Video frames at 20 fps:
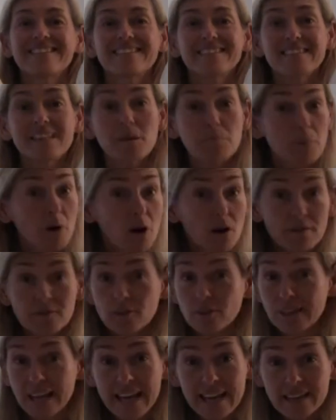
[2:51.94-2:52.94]
They're part of
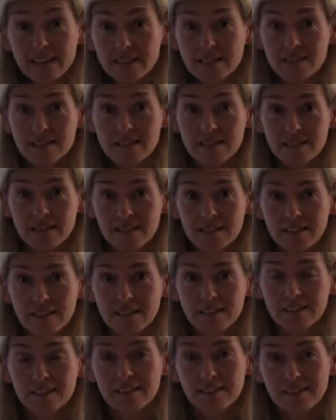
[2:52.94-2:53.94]
your legs.
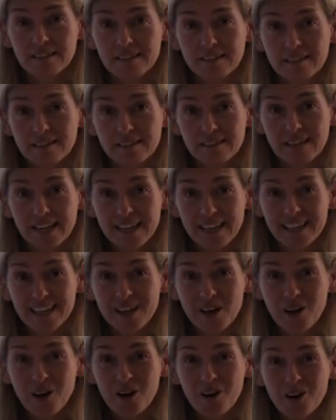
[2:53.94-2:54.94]

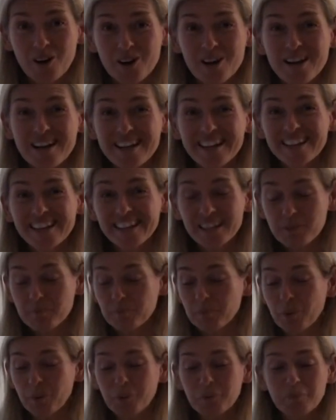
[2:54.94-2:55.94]
They are like a
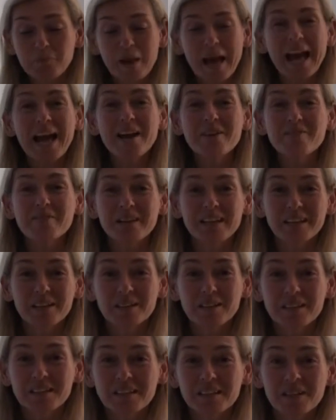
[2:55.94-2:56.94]
ball
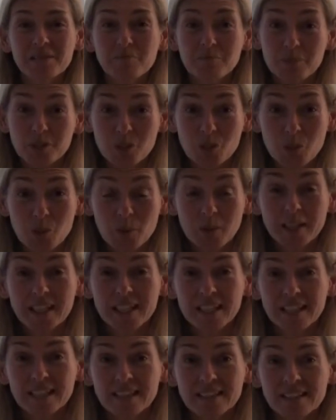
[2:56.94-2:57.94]
bearing
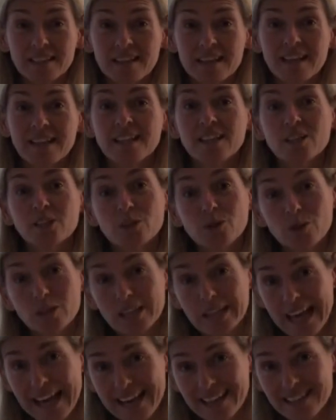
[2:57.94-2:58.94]
between your
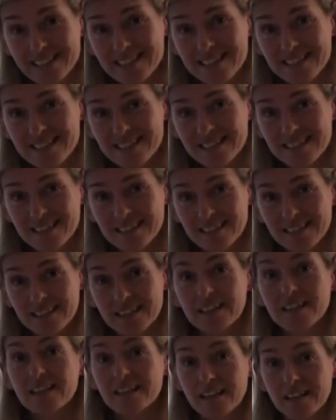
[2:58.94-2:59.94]
legs
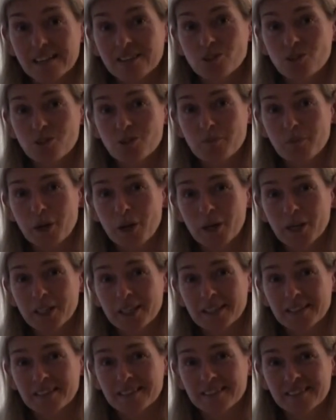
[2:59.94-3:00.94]
and your spine.